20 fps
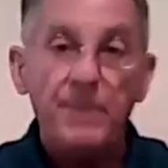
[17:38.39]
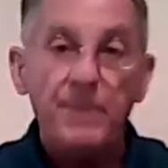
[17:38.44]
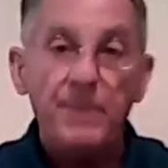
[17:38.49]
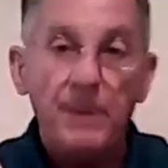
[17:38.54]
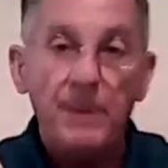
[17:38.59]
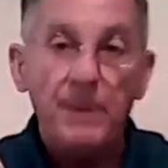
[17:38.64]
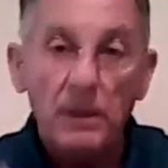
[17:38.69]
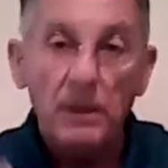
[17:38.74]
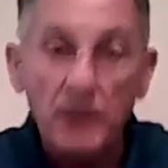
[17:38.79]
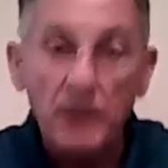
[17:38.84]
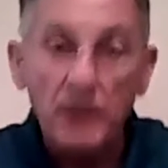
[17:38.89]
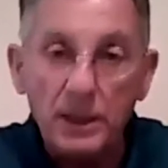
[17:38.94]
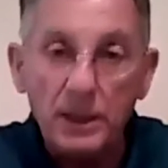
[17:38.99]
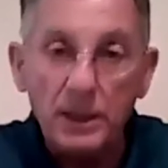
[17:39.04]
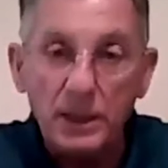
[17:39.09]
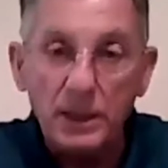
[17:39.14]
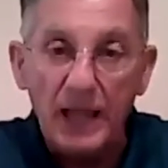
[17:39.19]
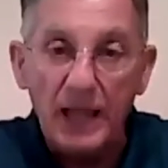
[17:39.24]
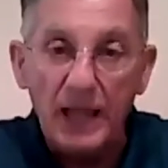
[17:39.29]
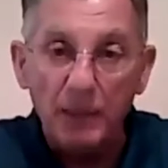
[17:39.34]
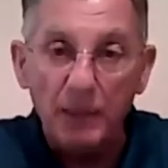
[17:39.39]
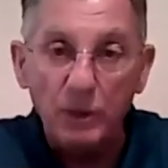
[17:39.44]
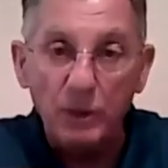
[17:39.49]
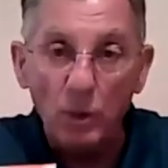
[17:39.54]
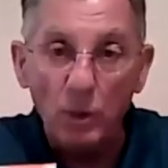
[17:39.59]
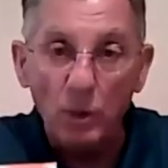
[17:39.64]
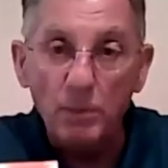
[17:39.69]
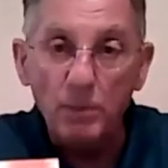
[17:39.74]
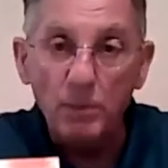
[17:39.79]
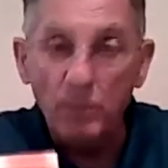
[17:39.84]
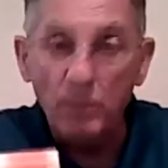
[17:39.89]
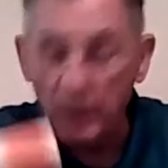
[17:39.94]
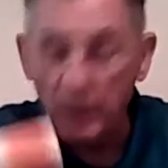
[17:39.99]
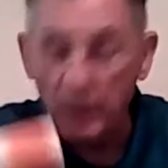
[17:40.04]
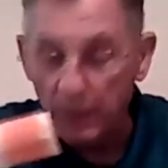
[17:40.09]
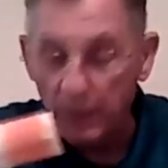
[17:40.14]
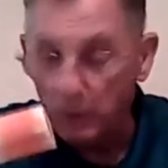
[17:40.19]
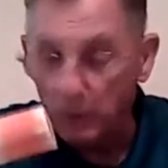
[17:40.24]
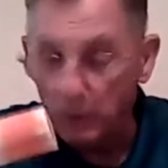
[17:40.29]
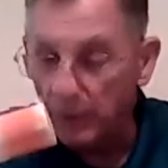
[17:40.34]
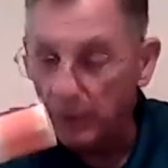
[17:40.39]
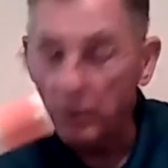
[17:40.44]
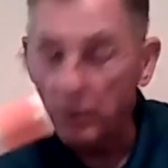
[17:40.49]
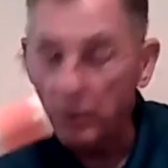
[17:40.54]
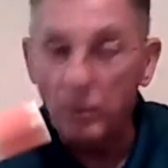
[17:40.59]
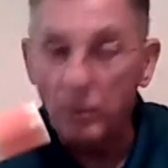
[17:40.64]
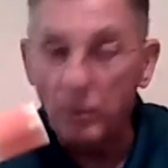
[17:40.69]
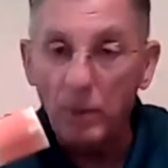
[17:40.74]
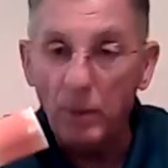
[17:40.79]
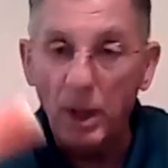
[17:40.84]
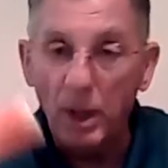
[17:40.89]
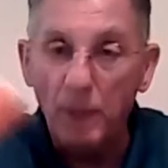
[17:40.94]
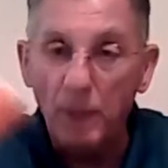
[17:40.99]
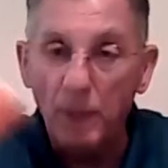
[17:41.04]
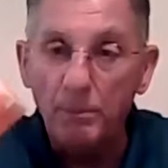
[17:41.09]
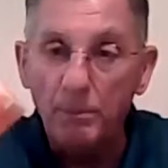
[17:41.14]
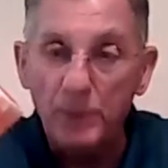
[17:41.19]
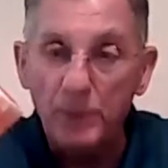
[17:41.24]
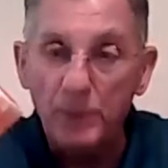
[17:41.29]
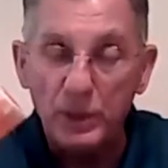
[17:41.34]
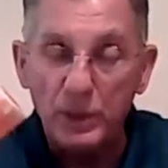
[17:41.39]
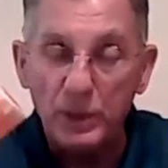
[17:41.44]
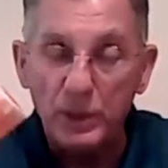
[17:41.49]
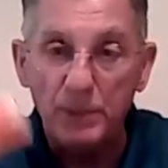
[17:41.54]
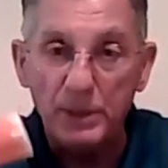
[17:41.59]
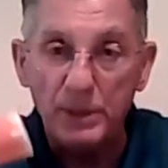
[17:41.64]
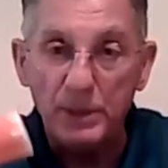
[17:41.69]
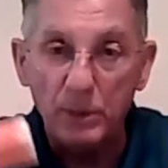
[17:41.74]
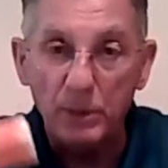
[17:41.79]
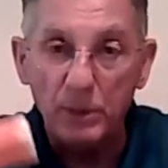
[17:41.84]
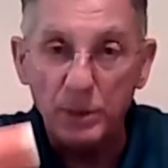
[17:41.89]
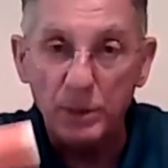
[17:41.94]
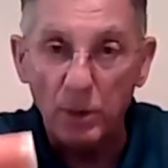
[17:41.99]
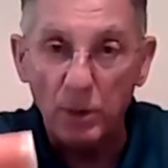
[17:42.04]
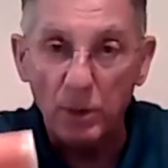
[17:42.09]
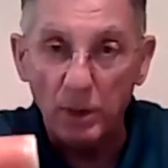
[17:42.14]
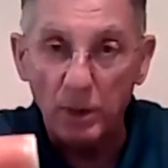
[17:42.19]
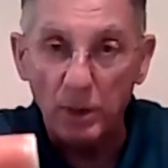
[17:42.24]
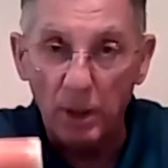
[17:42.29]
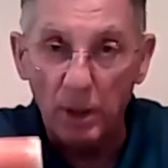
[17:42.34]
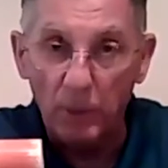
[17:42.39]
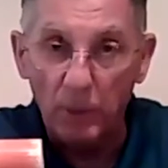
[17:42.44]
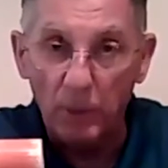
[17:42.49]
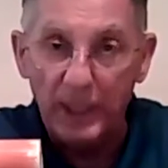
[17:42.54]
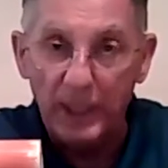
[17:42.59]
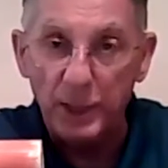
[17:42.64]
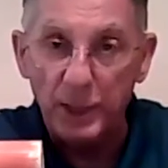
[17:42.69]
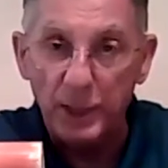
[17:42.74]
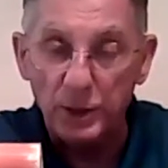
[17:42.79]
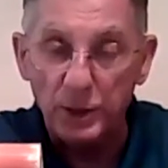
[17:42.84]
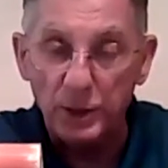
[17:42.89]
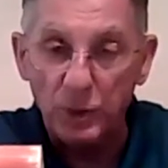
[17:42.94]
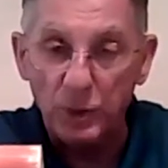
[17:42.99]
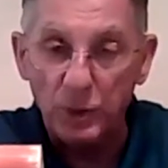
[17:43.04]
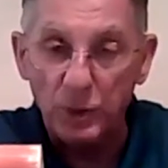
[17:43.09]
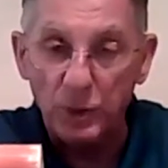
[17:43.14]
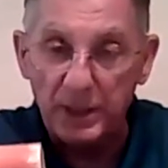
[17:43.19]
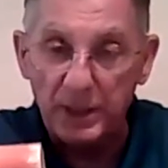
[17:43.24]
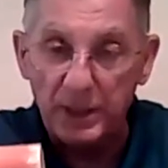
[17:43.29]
This is a gamma tube, and one of the museum's radiation sources.